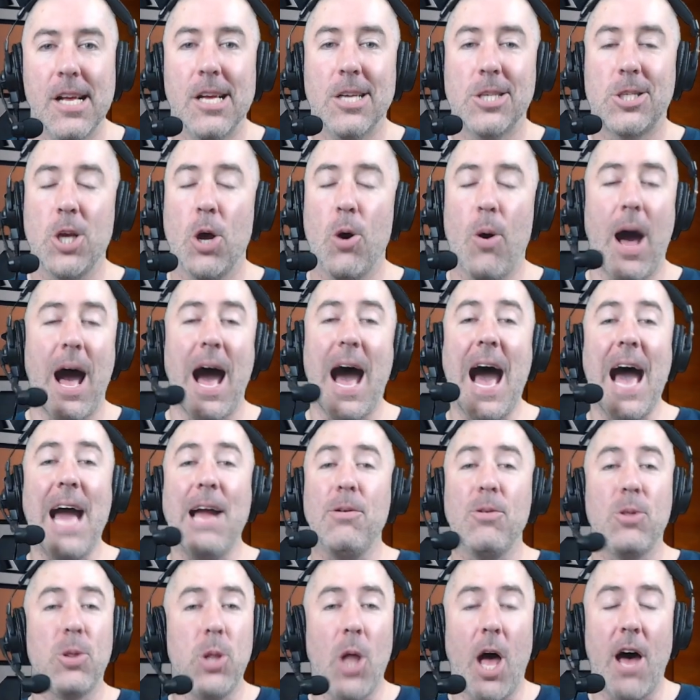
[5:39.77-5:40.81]
So I
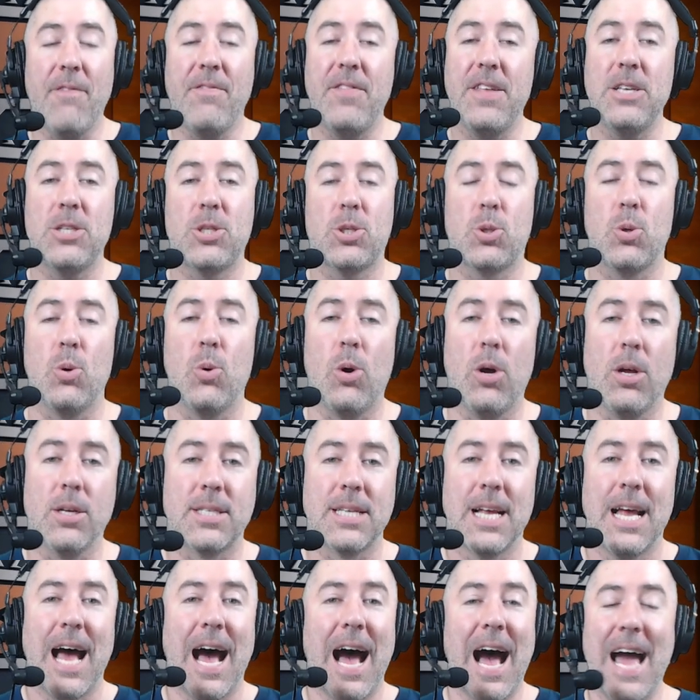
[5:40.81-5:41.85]
love these
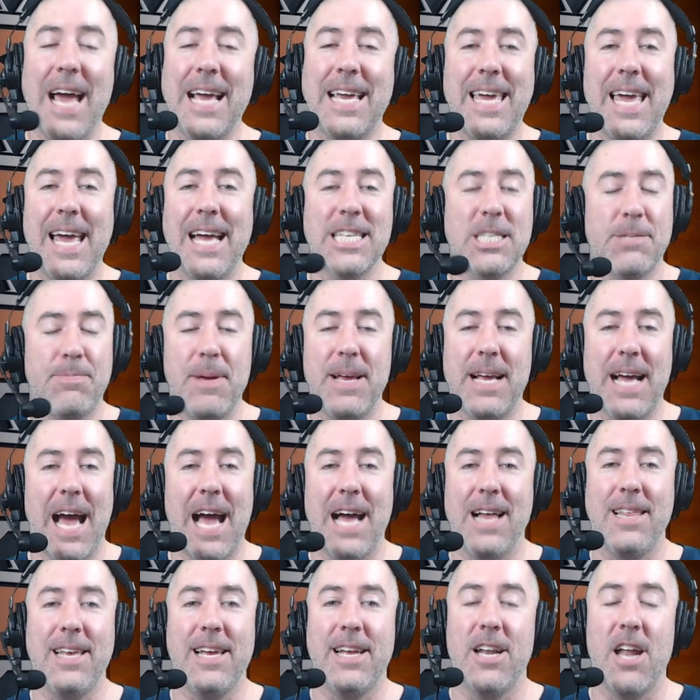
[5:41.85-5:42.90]
tools. I can't speak
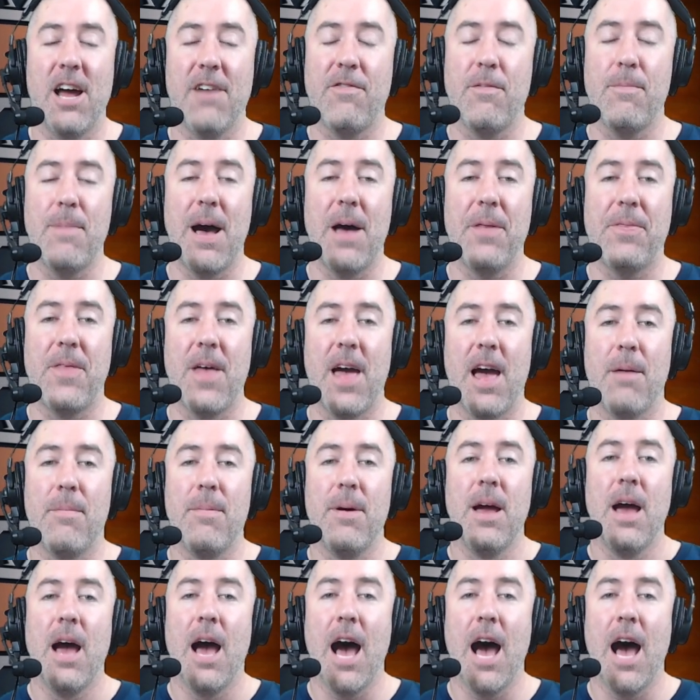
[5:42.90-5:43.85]
highly enough about them.